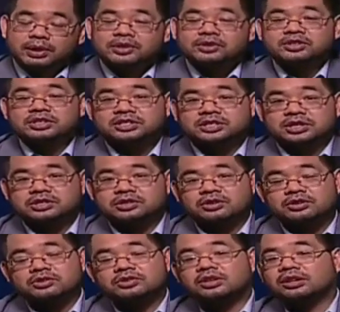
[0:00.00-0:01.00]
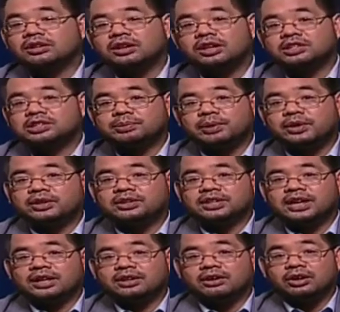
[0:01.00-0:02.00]
My brothers and sisters, Allah
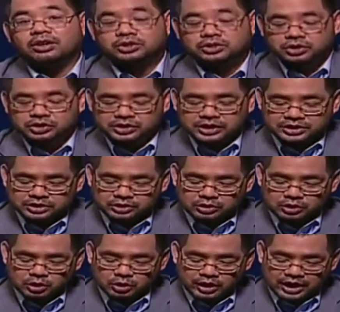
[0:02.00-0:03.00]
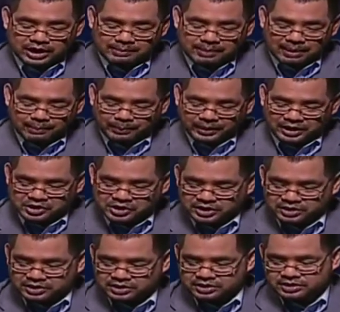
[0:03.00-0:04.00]
subhanahu wa ta'ala also says in the Quran about
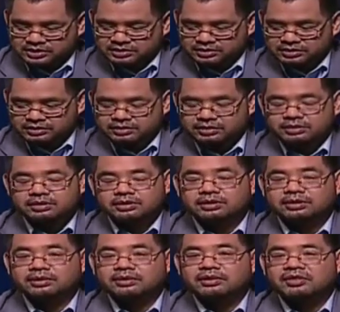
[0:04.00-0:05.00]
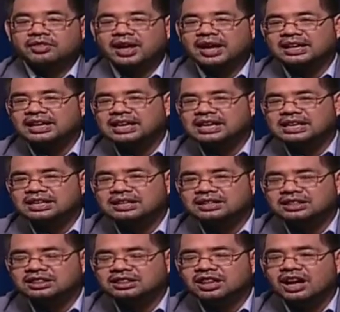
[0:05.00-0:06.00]
patience that
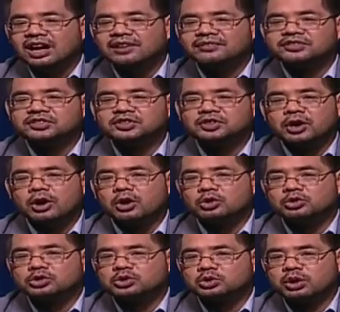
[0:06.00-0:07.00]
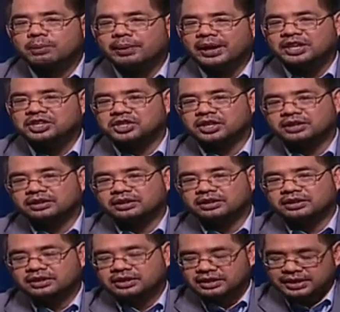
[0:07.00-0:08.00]
He loves those who are patient.